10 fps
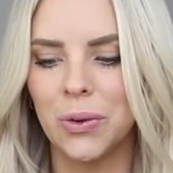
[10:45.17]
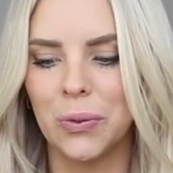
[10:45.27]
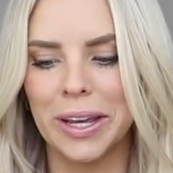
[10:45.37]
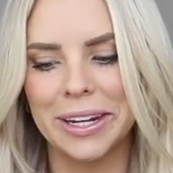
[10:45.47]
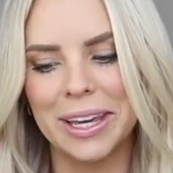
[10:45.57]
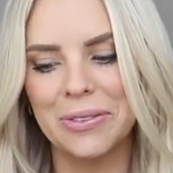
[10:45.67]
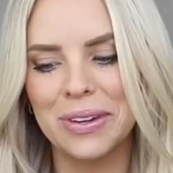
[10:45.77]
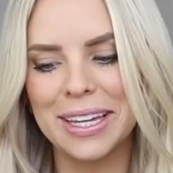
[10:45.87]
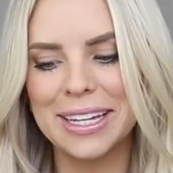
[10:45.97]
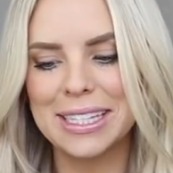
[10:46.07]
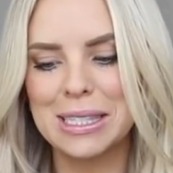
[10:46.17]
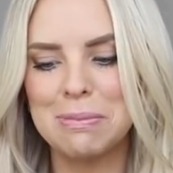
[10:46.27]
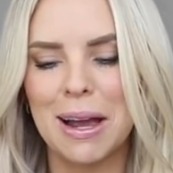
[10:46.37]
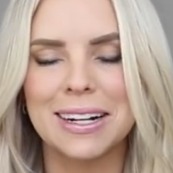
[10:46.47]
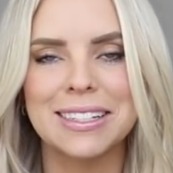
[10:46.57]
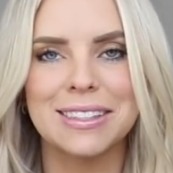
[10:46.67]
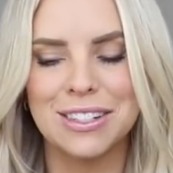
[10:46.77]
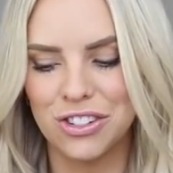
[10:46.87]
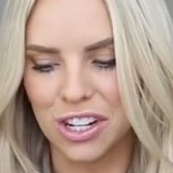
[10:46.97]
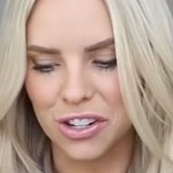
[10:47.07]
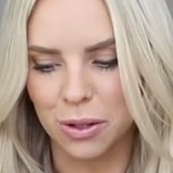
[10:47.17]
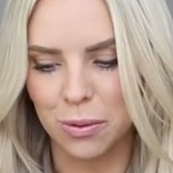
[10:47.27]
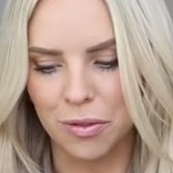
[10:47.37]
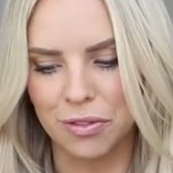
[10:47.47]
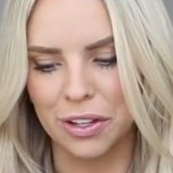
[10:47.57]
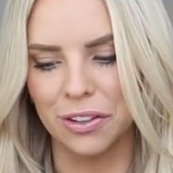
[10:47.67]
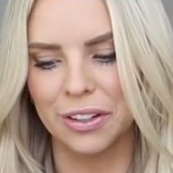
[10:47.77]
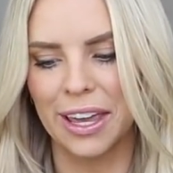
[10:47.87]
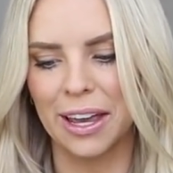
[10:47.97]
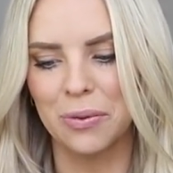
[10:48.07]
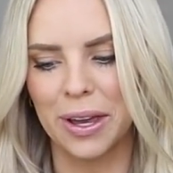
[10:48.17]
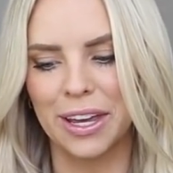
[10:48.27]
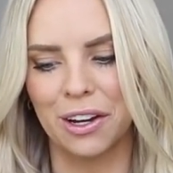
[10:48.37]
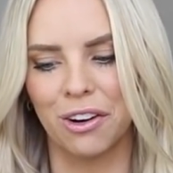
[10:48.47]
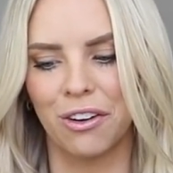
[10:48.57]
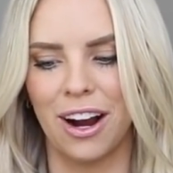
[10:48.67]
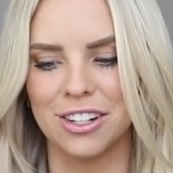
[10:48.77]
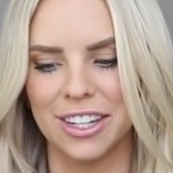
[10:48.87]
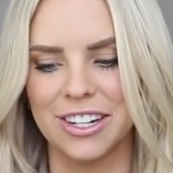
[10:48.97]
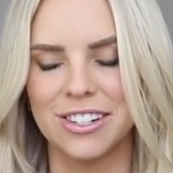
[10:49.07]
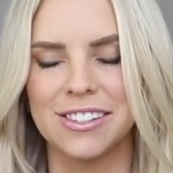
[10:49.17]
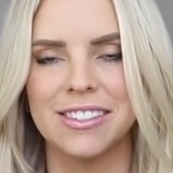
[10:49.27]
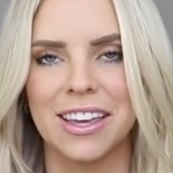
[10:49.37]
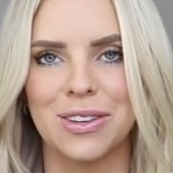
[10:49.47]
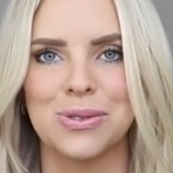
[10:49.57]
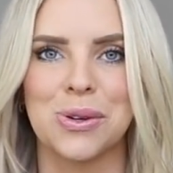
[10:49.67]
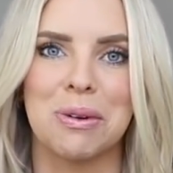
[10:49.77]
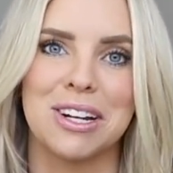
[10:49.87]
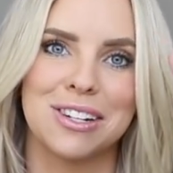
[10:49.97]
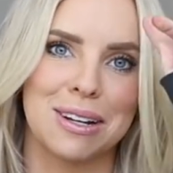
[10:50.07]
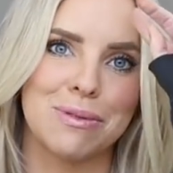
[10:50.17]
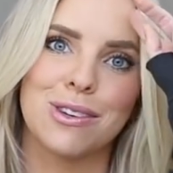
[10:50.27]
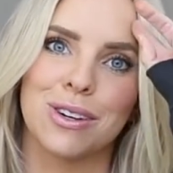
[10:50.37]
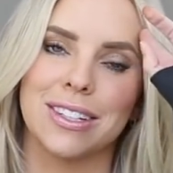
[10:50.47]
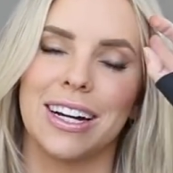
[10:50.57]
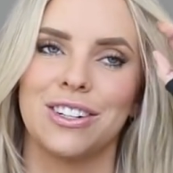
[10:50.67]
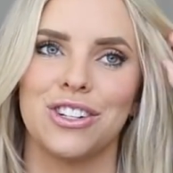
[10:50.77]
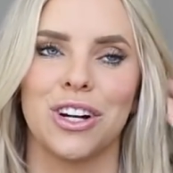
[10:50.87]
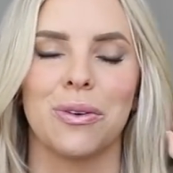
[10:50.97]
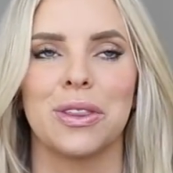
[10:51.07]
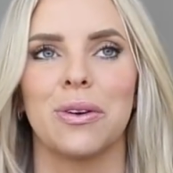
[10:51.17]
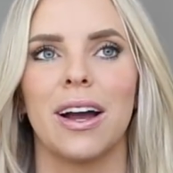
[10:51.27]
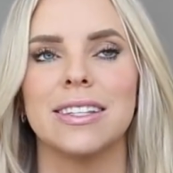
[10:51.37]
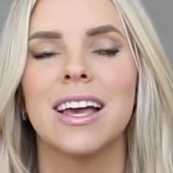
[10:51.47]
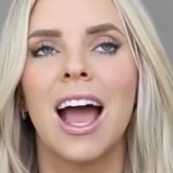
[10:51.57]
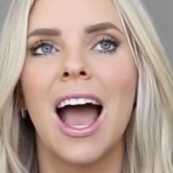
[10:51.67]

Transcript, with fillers: When can we expect the gender reveal? Can't wait and congratulations. Thank you so much and I'm so excited to share it with you guys.